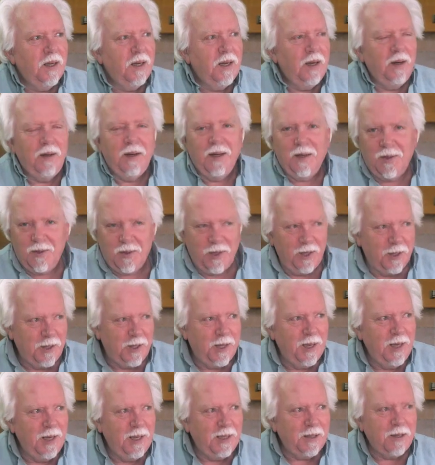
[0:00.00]
Alright, it's
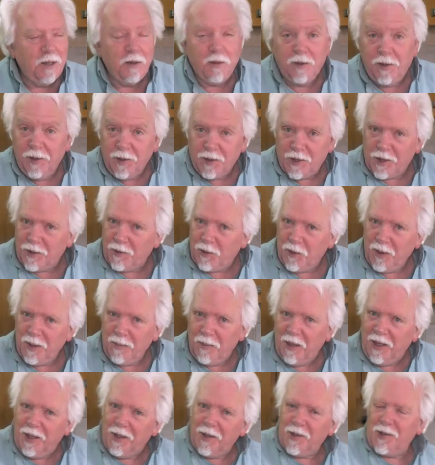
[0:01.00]
actually had 33
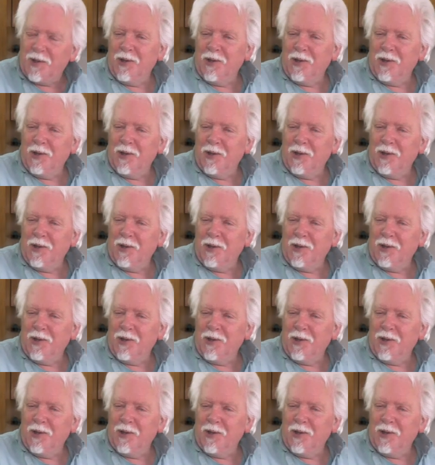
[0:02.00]
minutes,